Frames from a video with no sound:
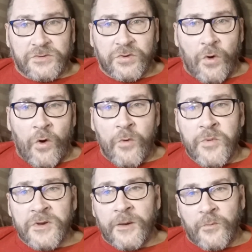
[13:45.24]
to
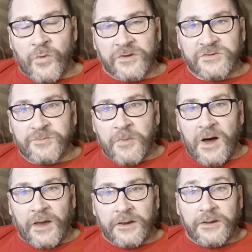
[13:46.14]
open up one's
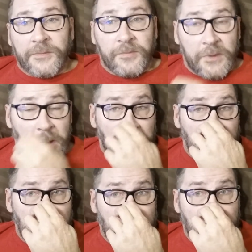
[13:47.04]
mind
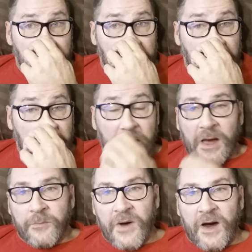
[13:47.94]

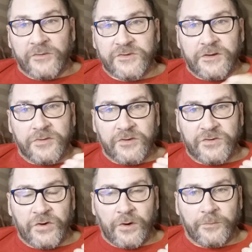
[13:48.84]
about the
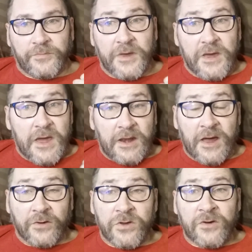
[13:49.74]
term.
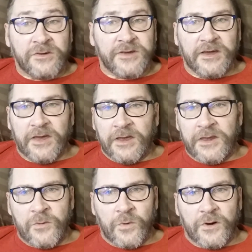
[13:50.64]
Now you can take
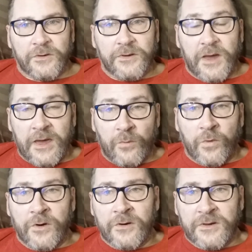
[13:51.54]
any word. A
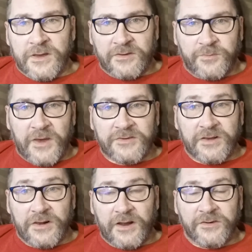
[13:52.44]
word is
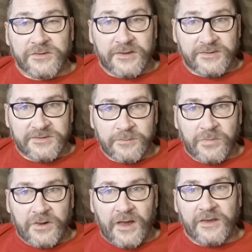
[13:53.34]
basically letters that
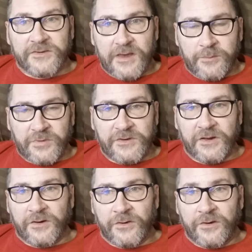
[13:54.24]
symbolize a
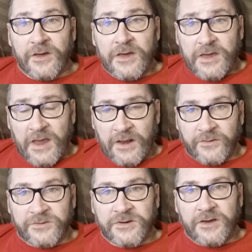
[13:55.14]
particular
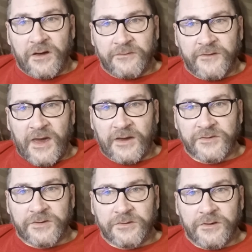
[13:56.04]
energy of
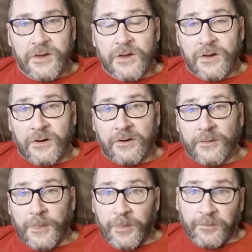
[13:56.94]
action or